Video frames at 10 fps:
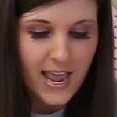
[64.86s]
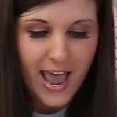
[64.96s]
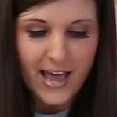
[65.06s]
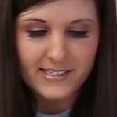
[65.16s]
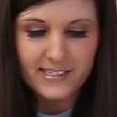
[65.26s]
it
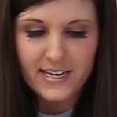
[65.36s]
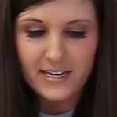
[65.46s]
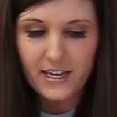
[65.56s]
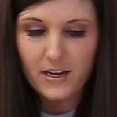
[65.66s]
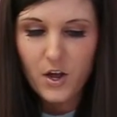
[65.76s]
as
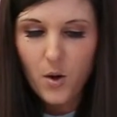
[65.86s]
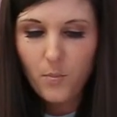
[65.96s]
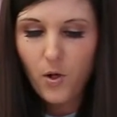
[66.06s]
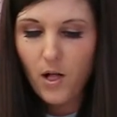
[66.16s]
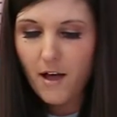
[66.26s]
needed.
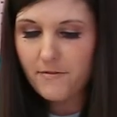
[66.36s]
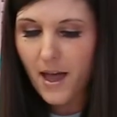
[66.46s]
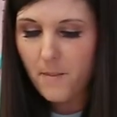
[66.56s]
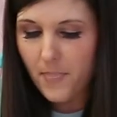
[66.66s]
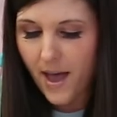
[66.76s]
Pull off
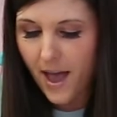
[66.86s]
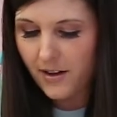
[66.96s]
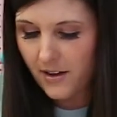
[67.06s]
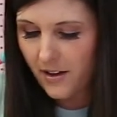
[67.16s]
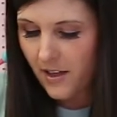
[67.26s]
that
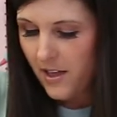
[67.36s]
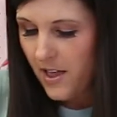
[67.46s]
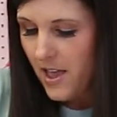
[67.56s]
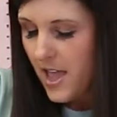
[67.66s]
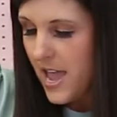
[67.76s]
back,
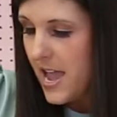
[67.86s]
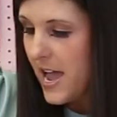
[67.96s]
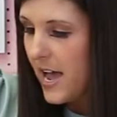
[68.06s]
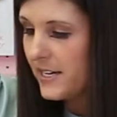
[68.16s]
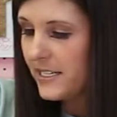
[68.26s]

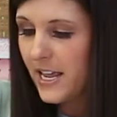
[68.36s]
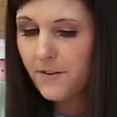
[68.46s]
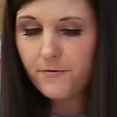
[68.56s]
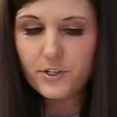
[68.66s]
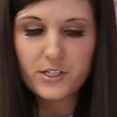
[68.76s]
and
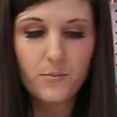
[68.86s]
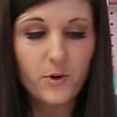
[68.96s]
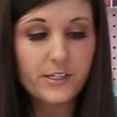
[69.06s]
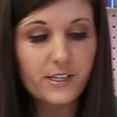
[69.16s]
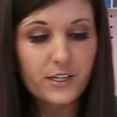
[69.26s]
if for
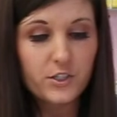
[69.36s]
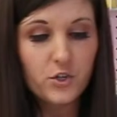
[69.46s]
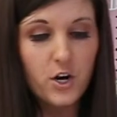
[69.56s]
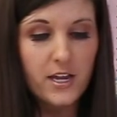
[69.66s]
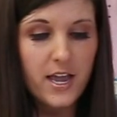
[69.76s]
some reason
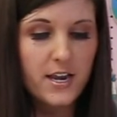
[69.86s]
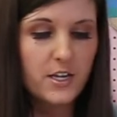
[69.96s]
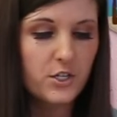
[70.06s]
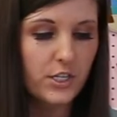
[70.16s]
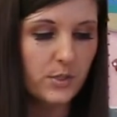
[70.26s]
it's
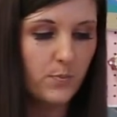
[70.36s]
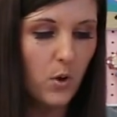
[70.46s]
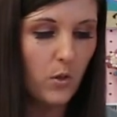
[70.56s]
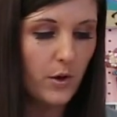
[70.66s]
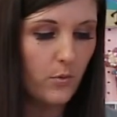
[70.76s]
crooked, just
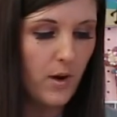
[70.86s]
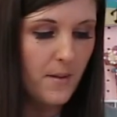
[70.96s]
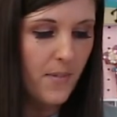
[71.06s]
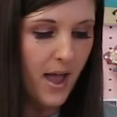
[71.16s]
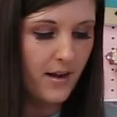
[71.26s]
pull it
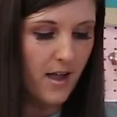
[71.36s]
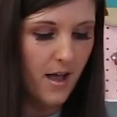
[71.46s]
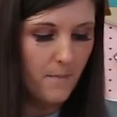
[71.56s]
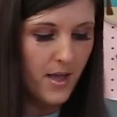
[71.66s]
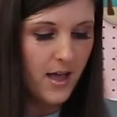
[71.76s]
right back
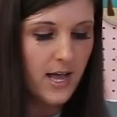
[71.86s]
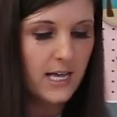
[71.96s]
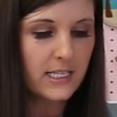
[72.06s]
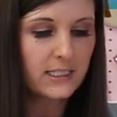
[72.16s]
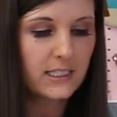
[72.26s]
up,
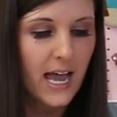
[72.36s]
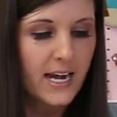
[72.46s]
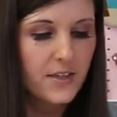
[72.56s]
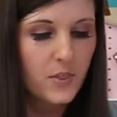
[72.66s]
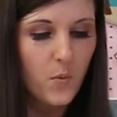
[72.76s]

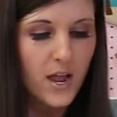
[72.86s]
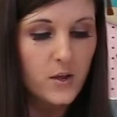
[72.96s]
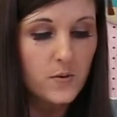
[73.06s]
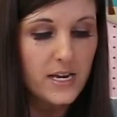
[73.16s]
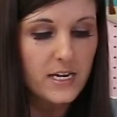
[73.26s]
line it the way
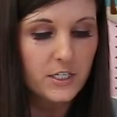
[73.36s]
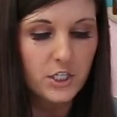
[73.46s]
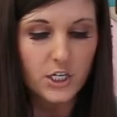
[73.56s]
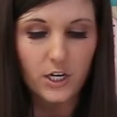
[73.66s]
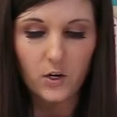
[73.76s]
you need
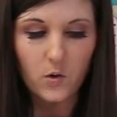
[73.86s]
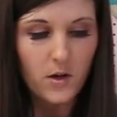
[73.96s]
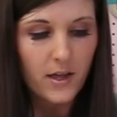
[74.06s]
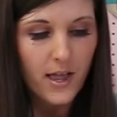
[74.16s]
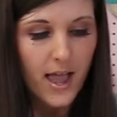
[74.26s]
it
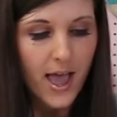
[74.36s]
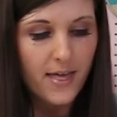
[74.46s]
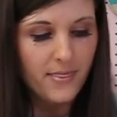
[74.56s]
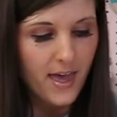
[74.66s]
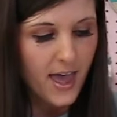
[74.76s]
to,
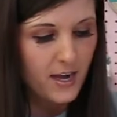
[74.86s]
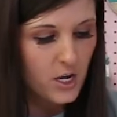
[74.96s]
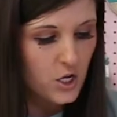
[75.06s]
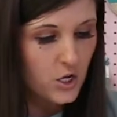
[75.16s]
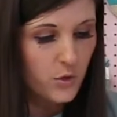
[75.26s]
and
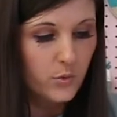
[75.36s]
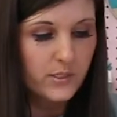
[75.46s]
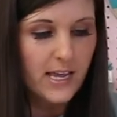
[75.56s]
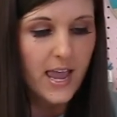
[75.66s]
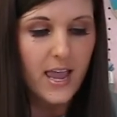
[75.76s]
then
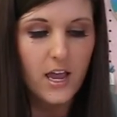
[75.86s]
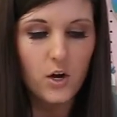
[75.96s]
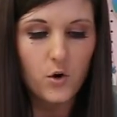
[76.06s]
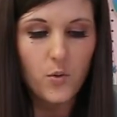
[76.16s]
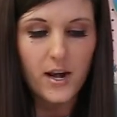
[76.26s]
use
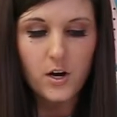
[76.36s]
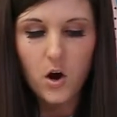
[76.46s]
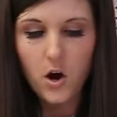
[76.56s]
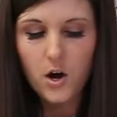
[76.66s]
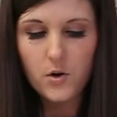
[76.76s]
a credit
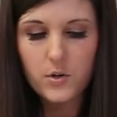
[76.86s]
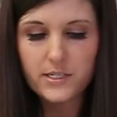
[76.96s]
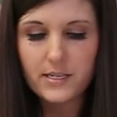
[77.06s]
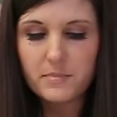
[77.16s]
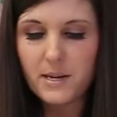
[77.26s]
card
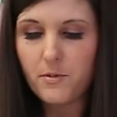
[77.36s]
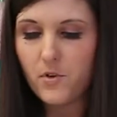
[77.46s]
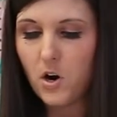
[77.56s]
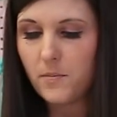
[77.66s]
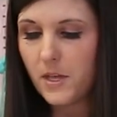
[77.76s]
or some type
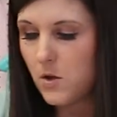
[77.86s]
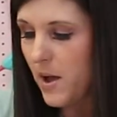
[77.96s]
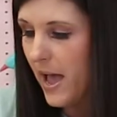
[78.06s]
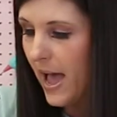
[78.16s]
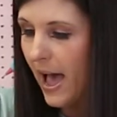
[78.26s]
of card that
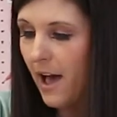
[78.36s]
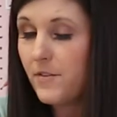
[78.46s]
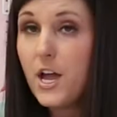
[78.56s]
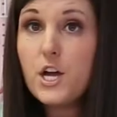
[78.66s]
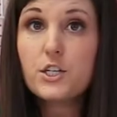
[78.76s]
you
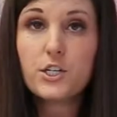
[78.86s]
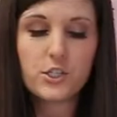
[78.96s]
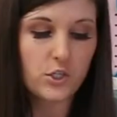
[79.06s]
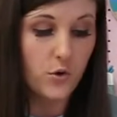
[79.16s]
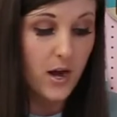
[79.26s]
have to
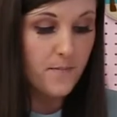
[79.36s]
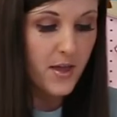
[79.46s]
scrape